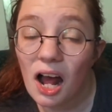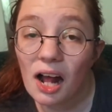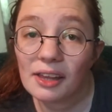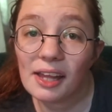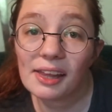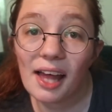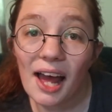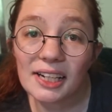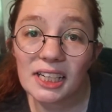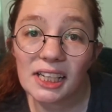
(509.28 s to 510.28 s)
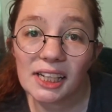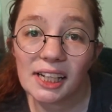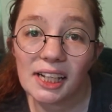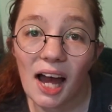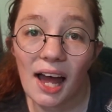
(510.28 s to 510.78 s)
This
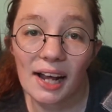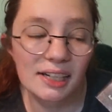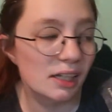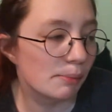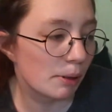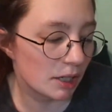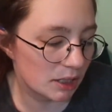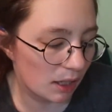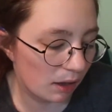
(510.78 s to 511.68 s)
I actually purchased